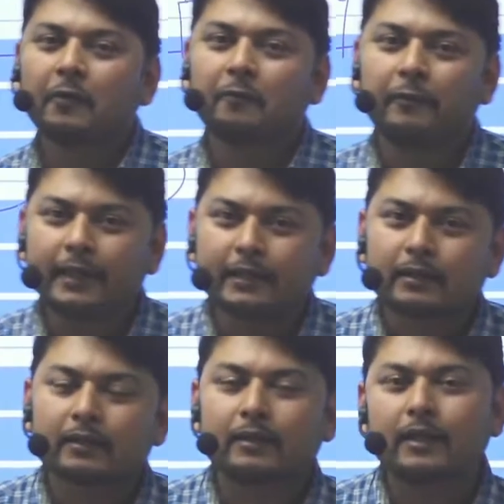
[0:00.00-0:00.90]
with
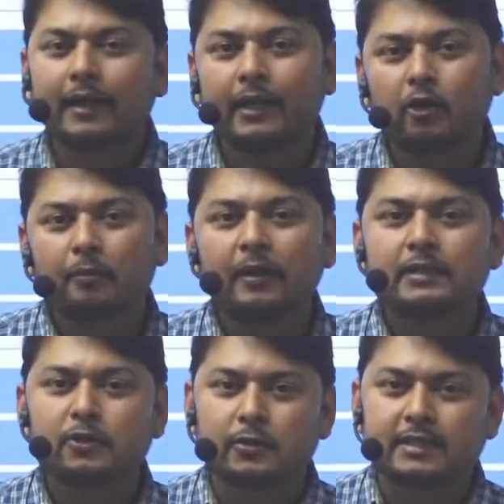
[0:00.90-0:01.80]
the renewable
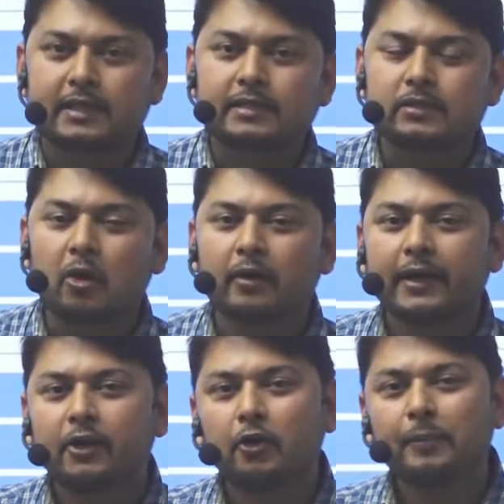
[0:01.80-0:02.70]
sources or
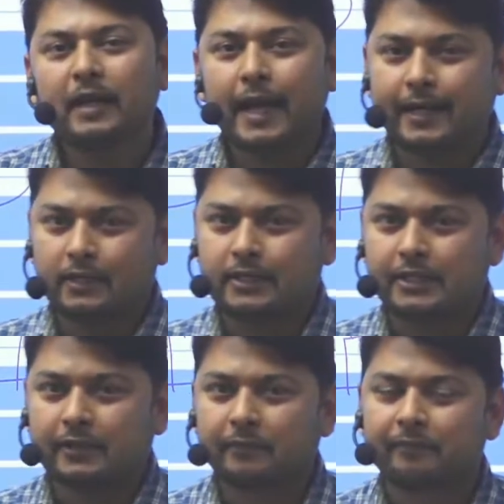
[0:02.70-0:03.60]
renewable
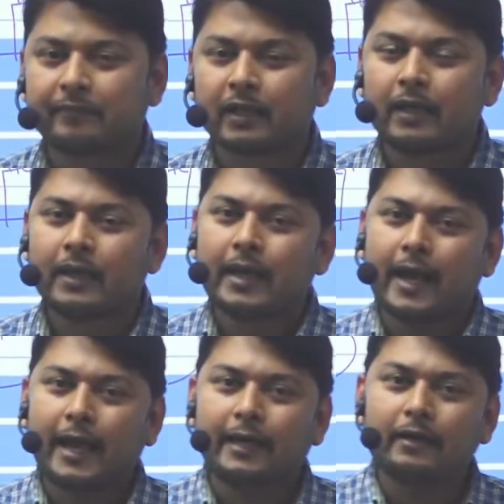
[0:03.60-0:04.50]
energy.
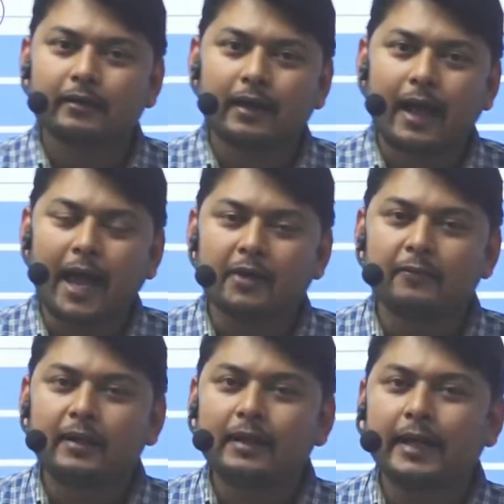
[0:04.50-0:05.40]
And I
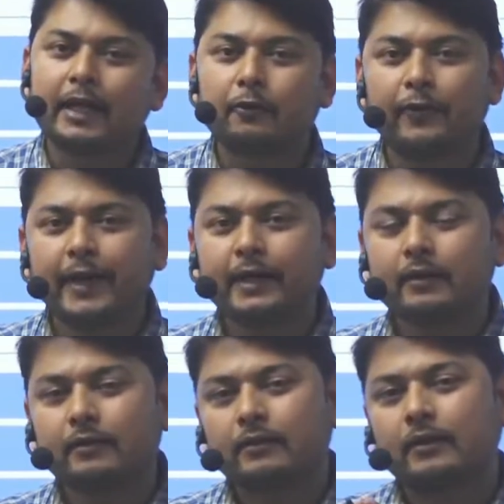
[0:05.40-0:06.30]
will equate
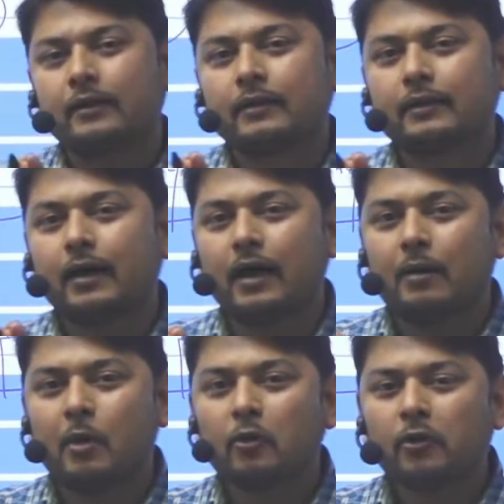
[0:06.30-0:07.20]
the
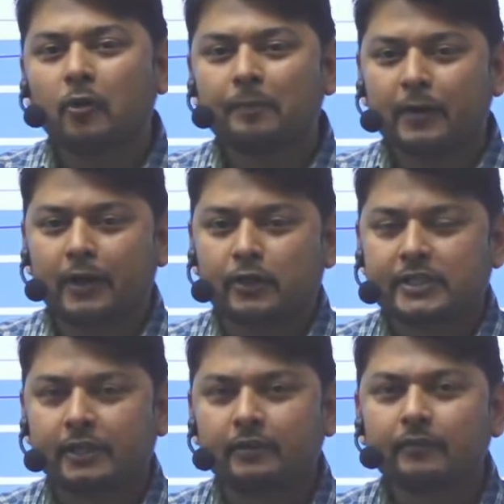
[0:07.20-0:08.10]
amount of
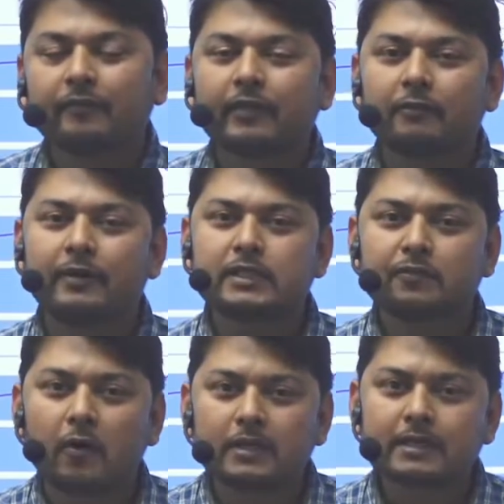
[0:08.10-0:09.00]
production which
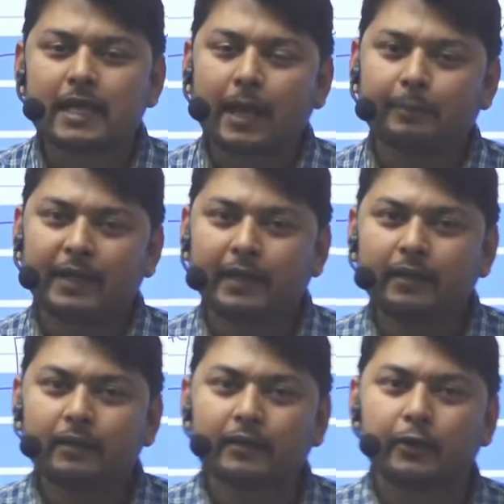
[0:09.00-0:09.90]
was
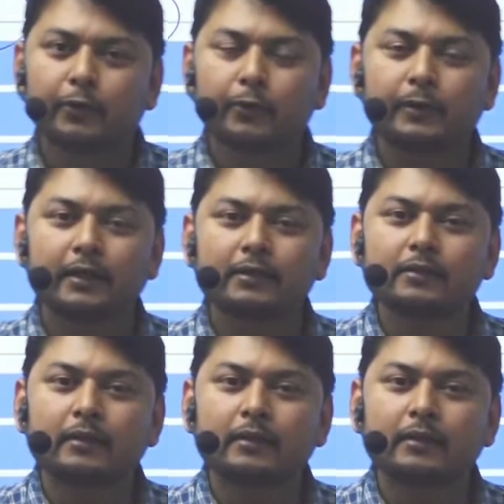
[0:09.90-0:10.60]
happening due to the